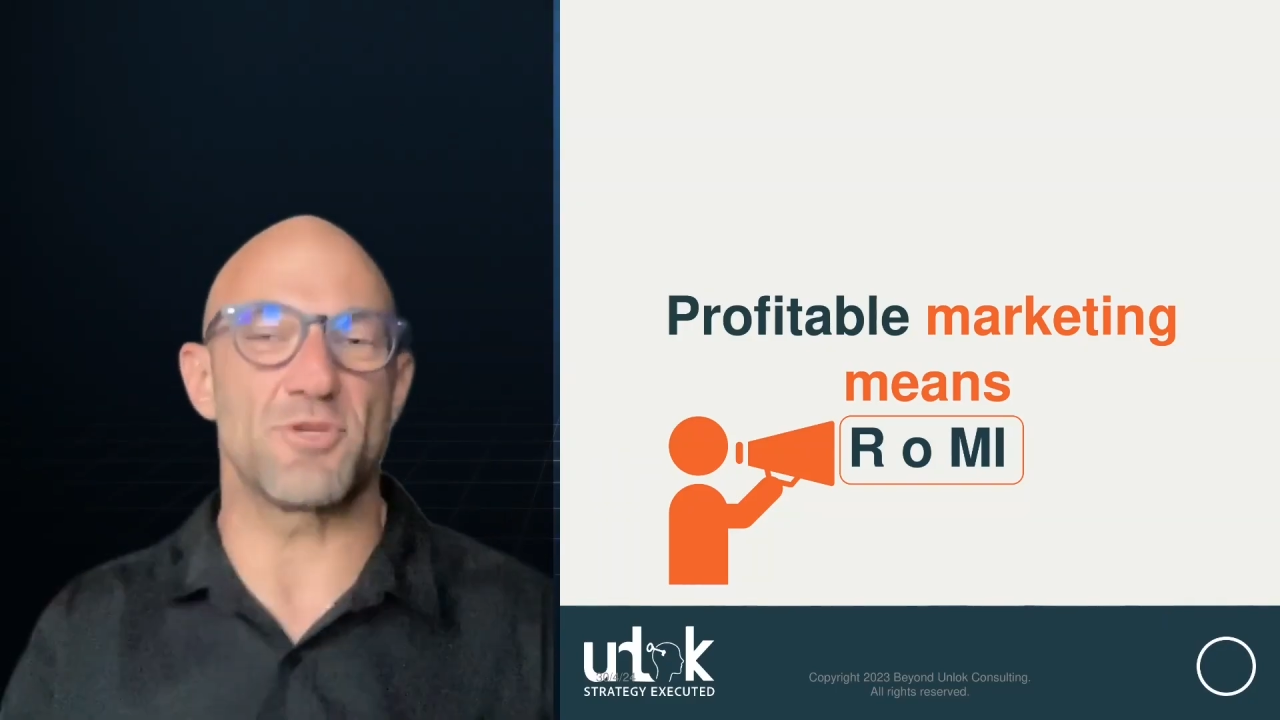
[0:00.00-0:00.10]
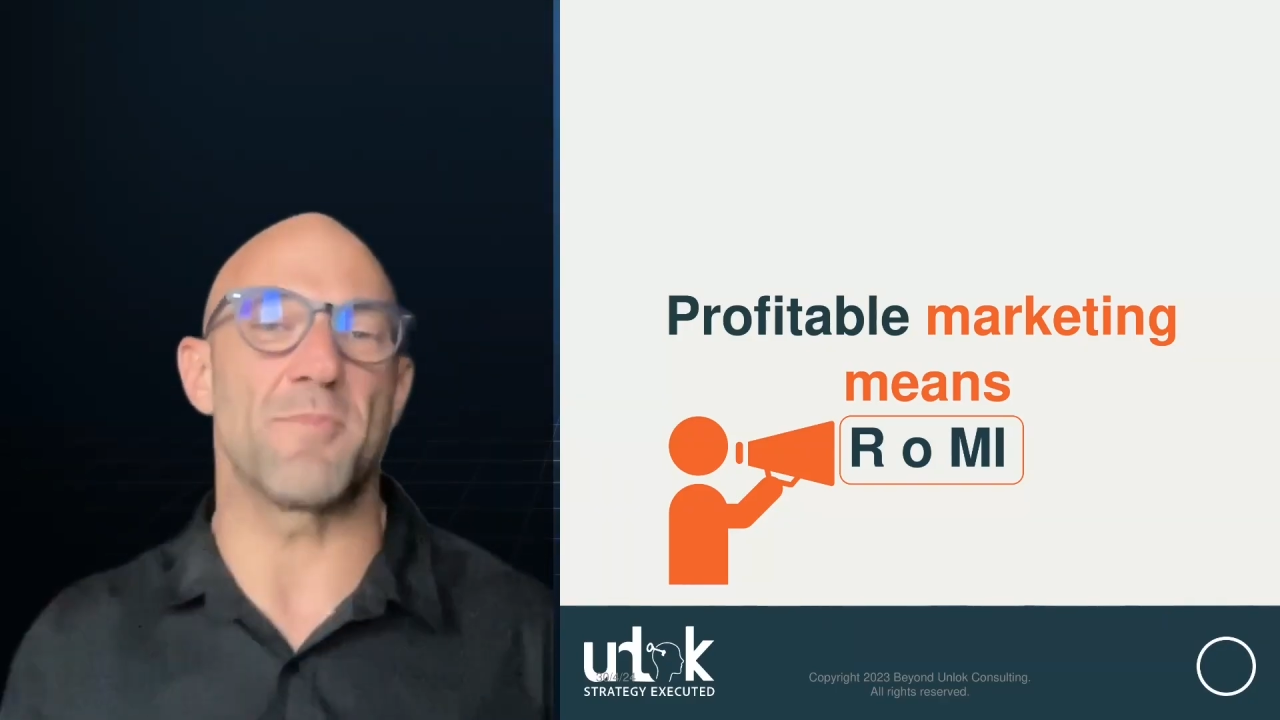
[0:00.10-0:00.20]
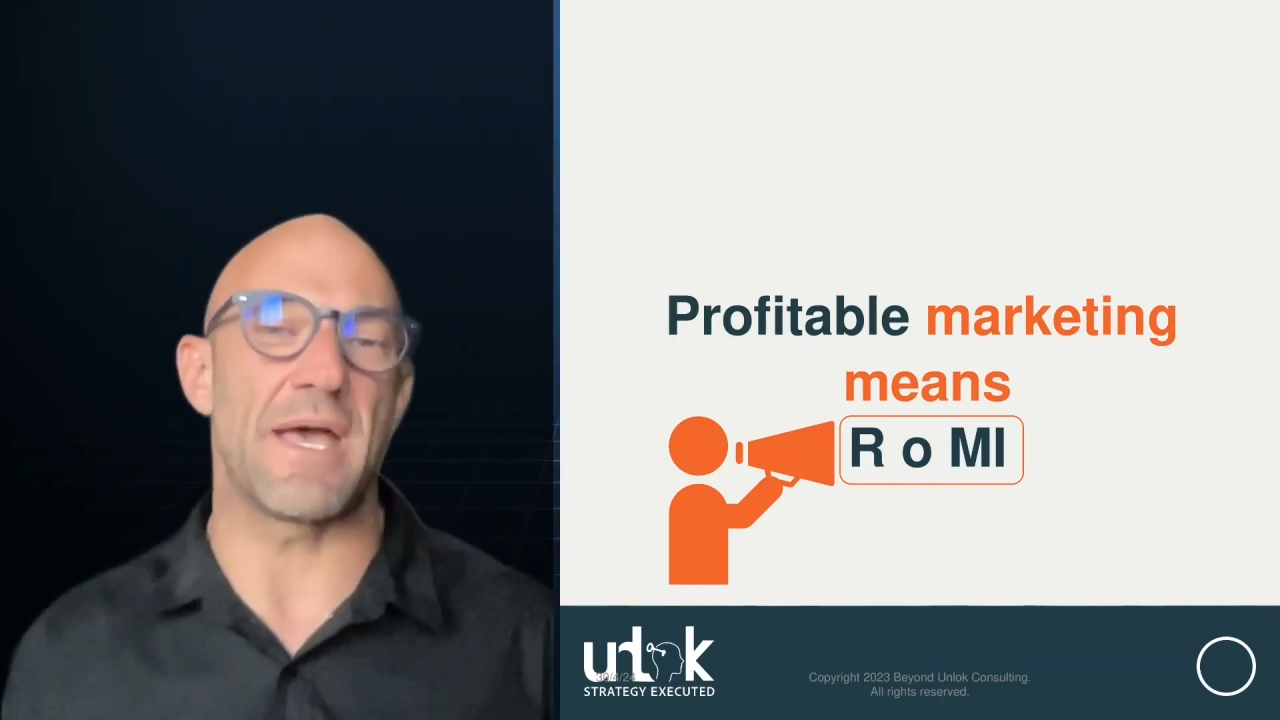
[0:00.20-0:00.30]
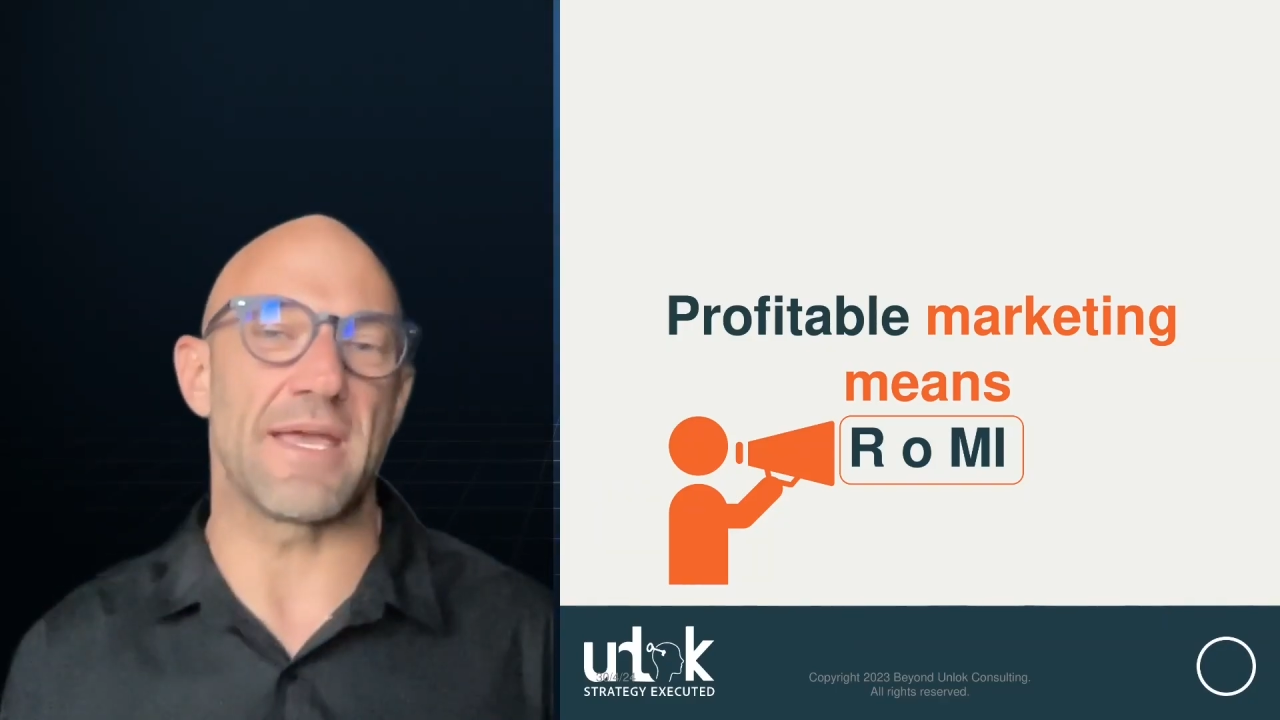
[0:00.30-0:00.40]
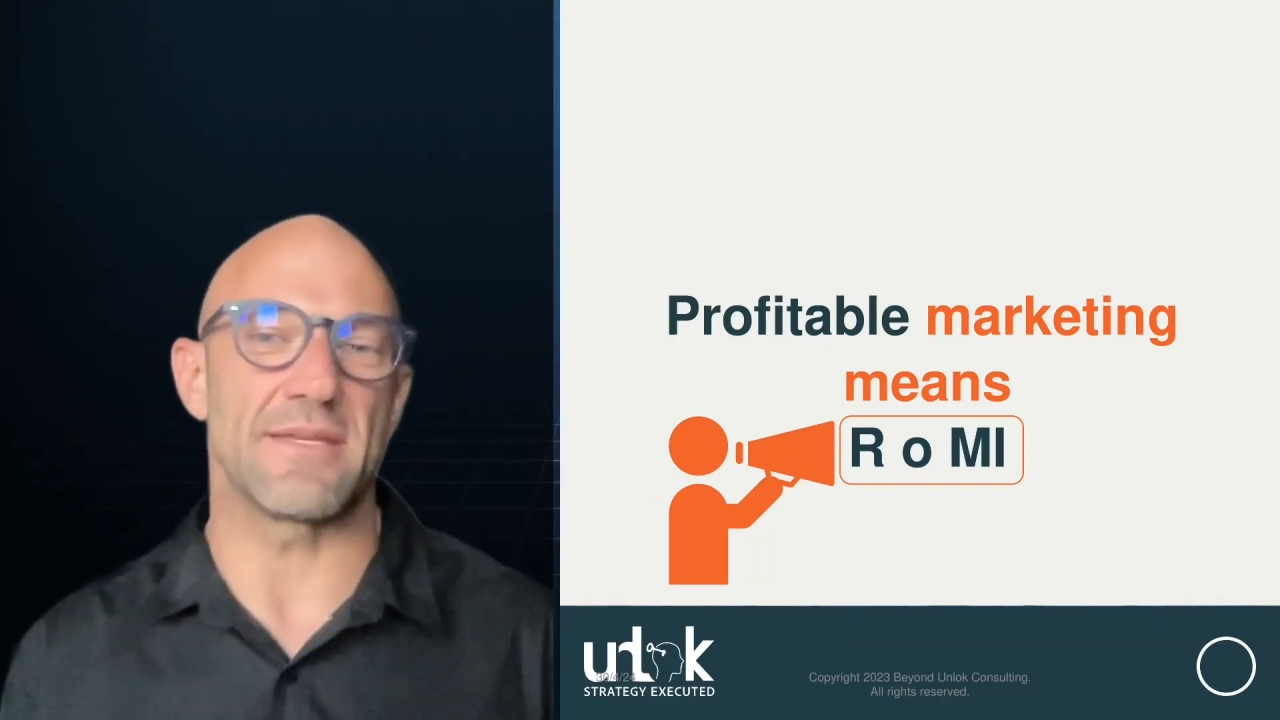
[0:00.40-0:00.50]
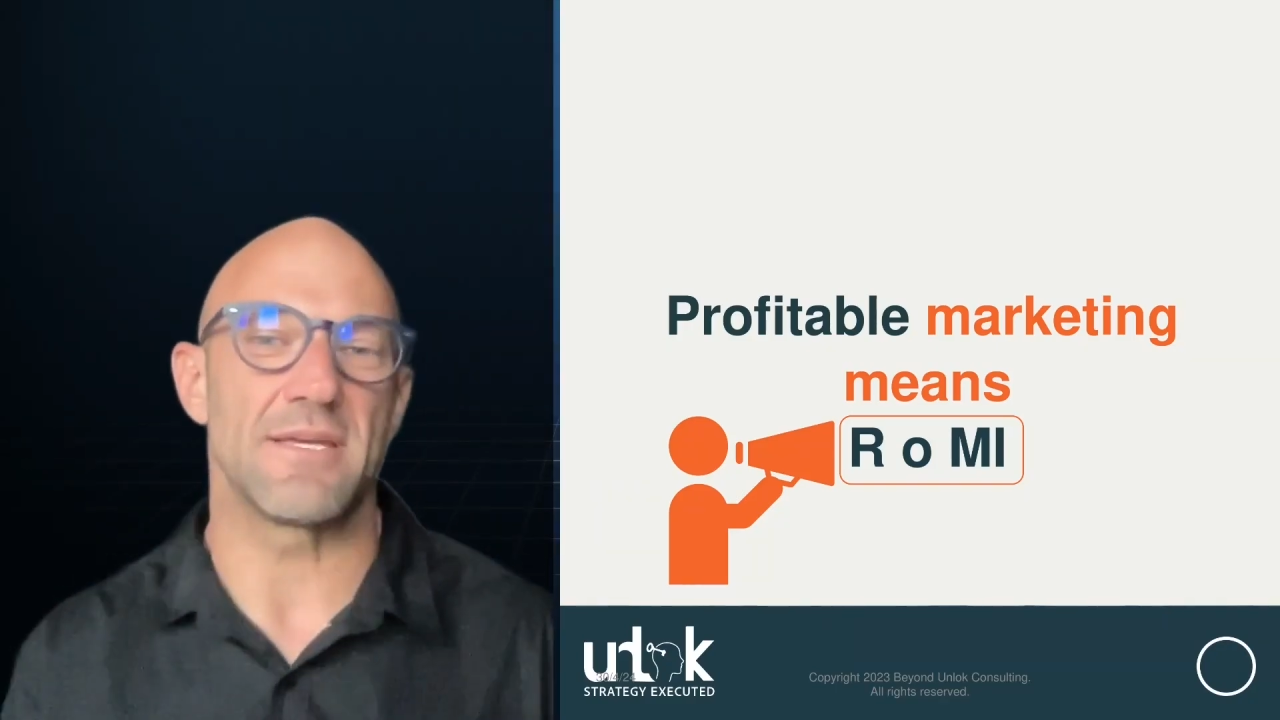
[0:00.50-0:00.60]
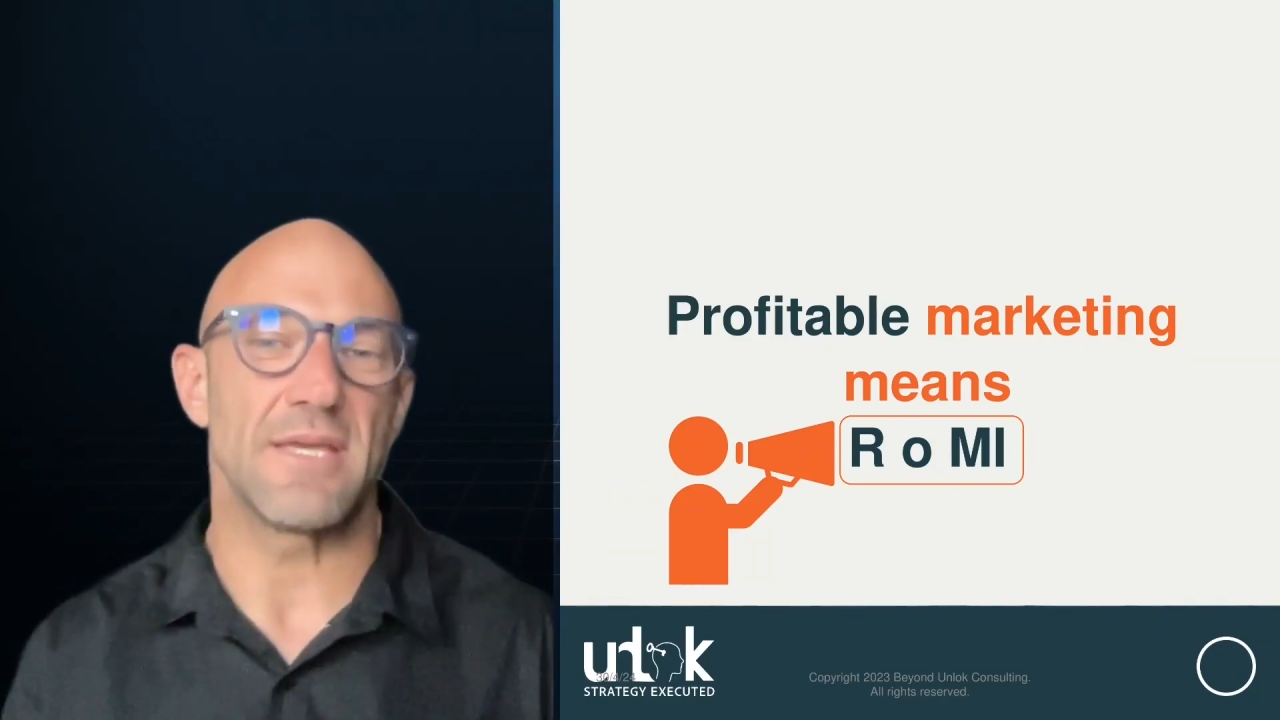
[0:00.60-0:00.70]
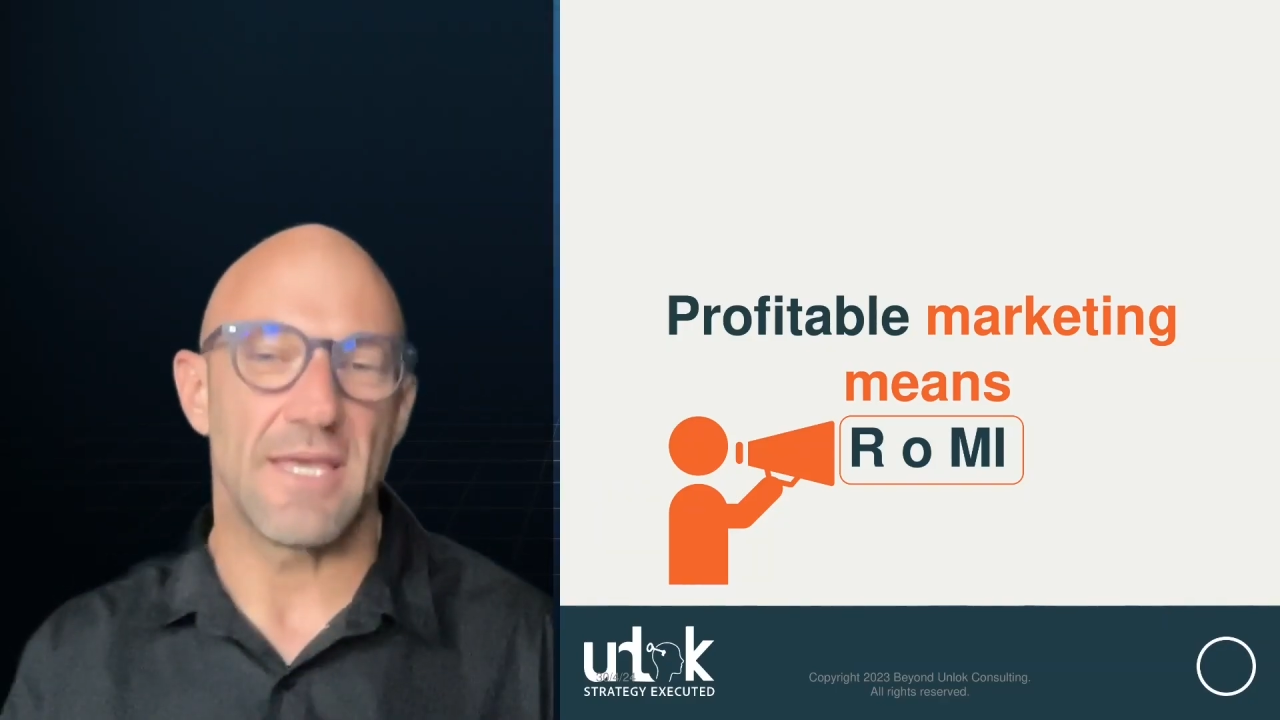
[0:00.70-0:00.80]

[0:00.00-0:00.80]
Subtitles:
you made.